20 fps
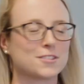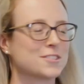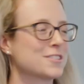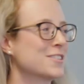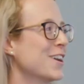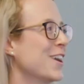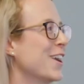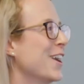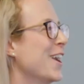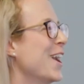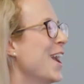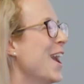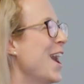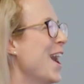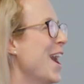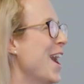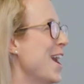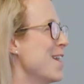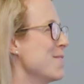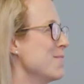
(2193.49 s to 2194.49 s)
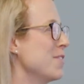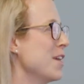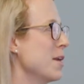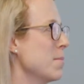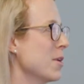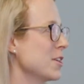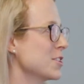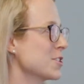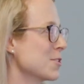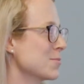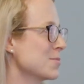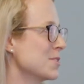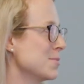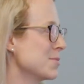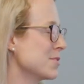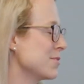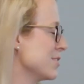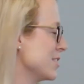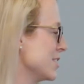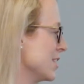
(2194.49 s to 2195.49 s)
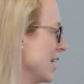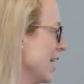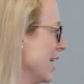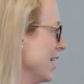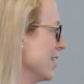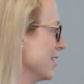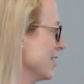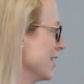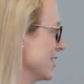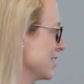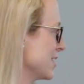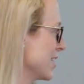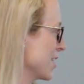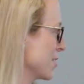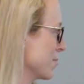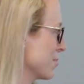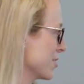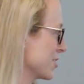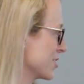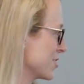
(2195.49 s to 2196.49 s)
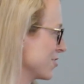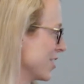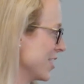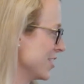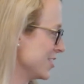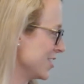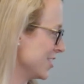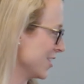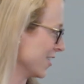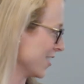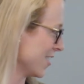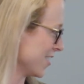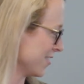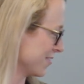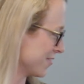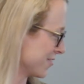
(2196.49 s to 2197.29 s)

So they're my top tips for today, and that's how you bring strategy to life.